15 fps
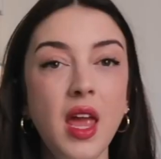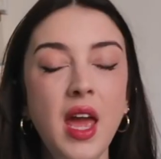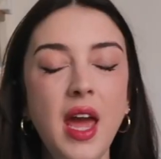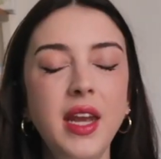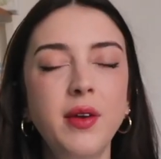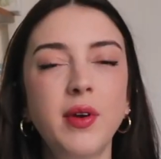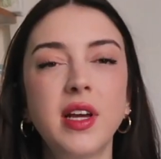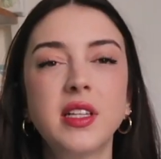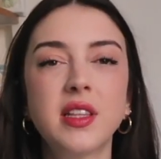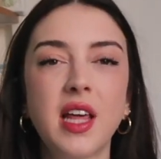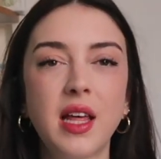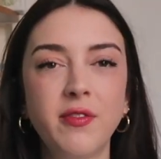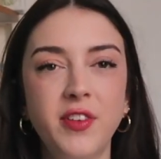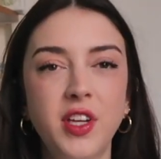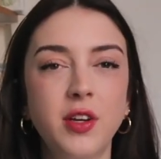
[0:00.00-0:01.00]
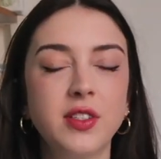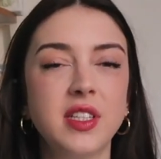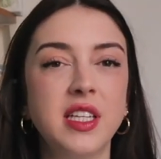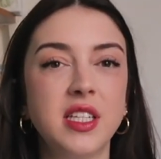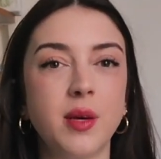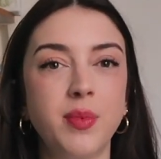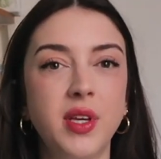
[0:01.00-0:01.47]
Anyway, that video is
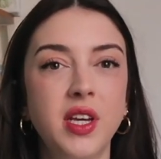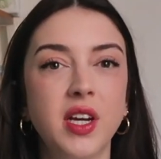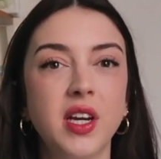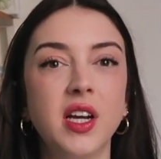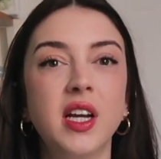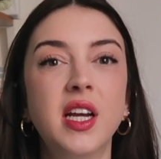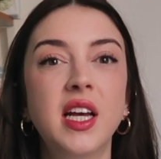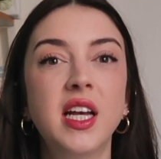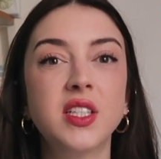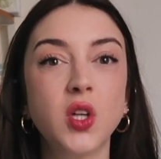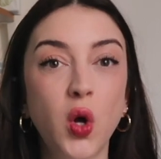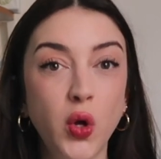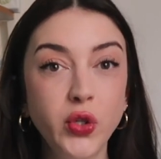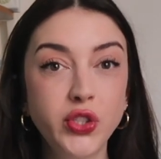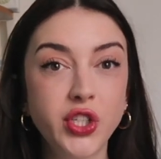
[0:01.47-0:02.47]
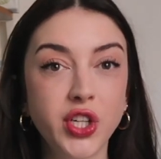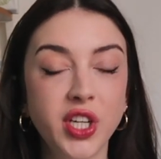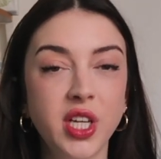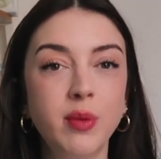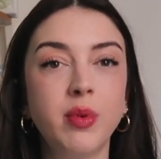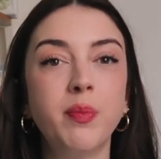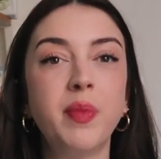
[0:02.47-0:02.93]
linked up here. It's a whole
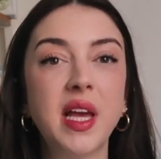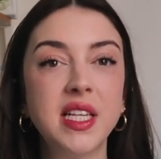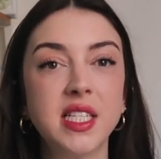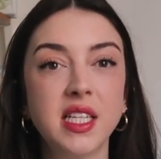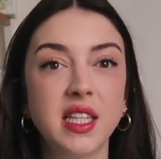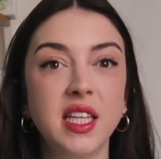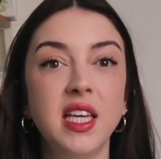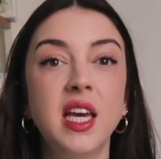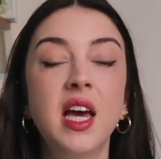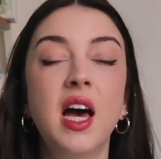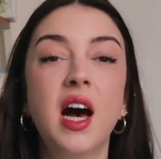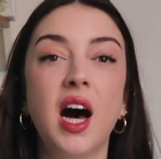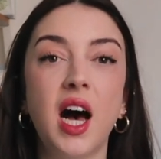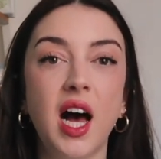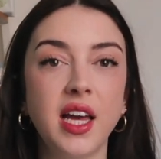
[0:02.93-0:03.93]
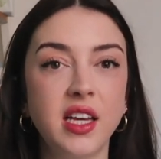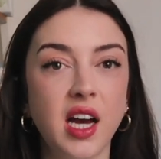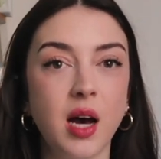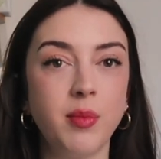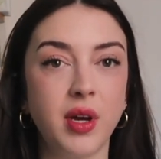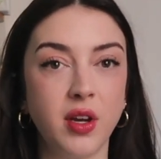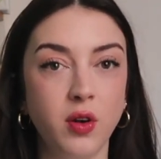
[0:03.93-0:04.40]
journey, but basically I
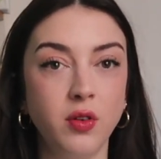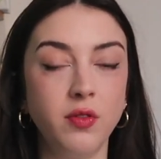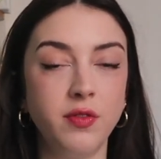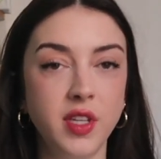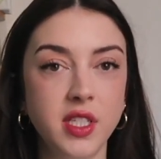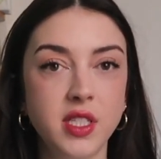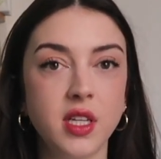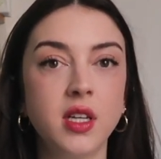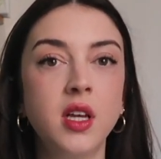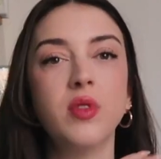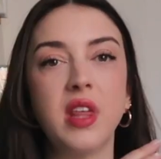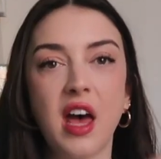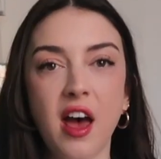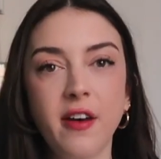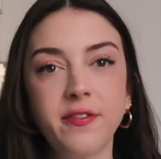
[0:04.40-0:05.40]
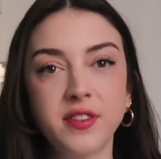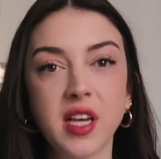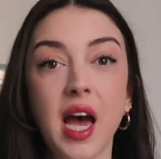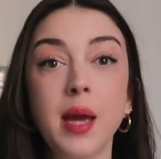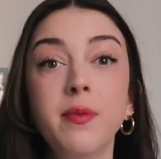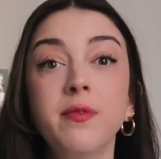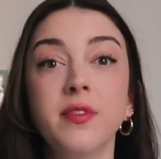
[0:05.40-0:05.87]
got my own visa. The
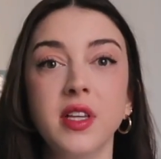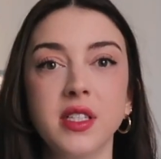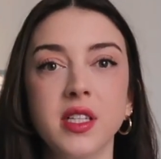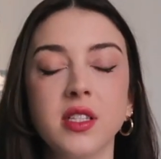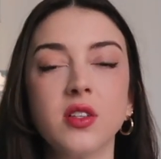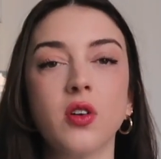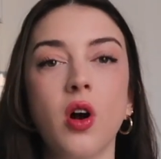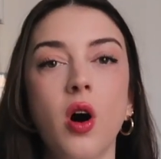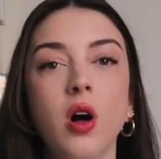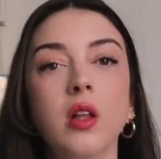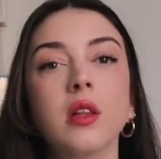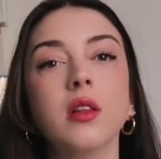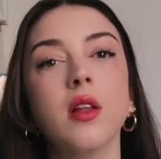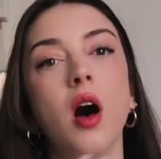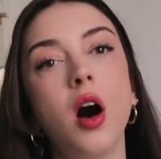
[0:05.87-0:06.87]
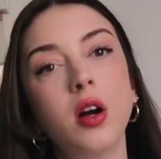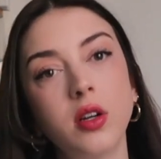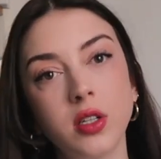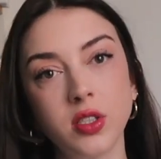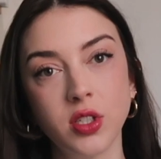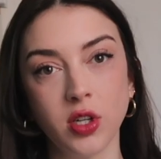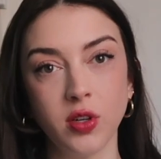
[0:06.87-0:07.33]
F-type visas are all
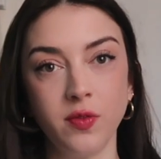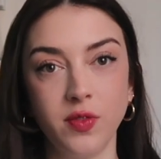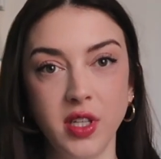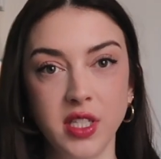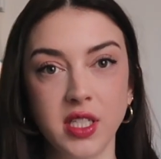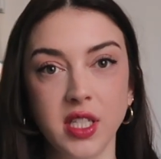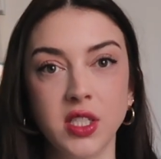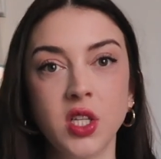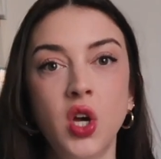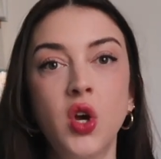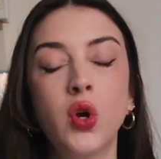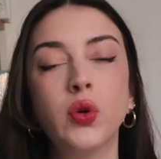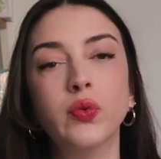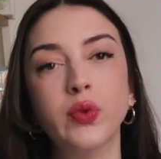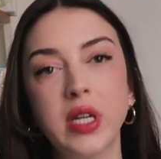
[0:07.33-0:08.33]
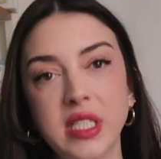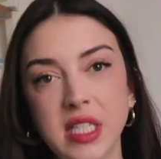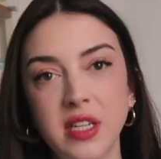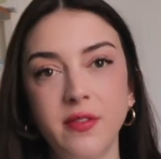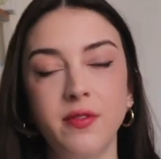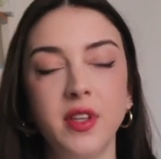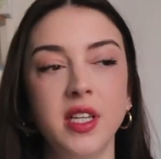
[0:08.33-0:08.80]
longer term visas,
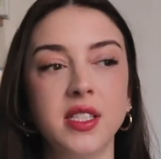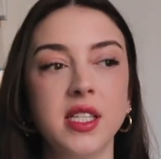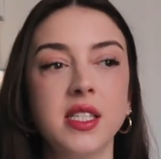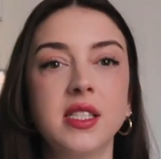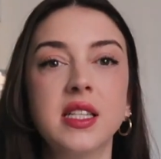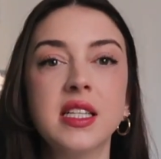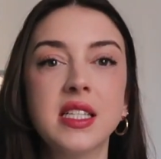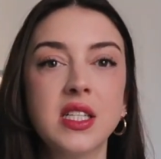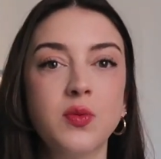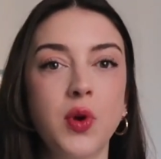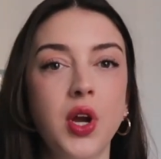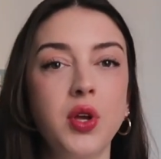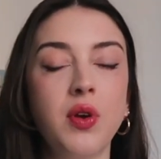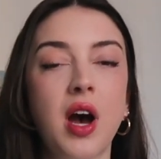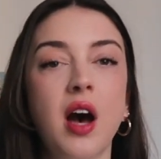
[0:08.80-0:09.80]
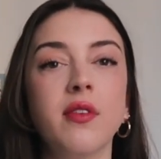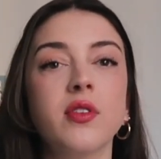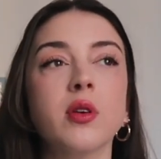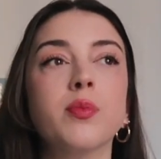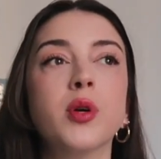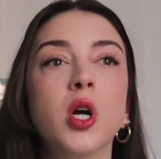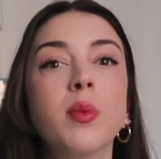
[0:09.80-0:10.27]
resident visas. This is where you have
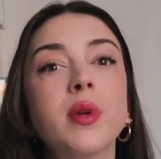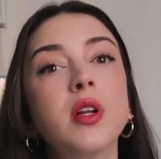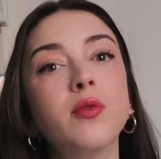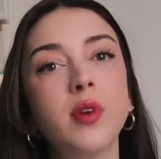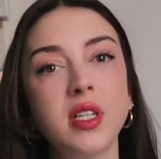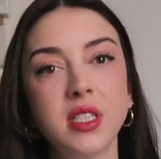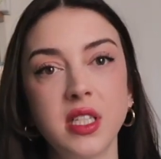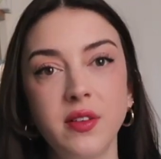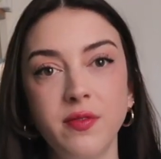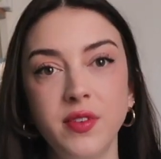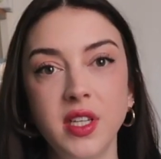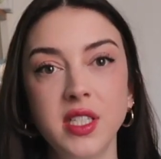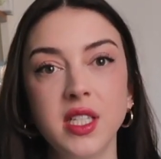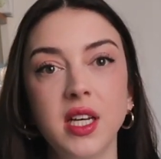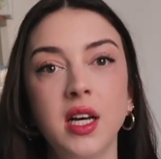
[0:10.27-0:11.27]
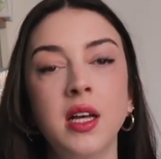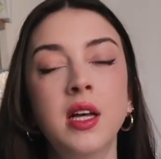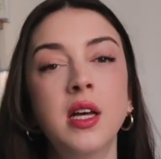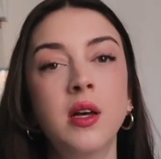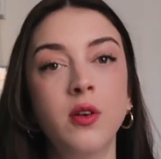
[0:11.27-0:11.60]
your permanent resident visa.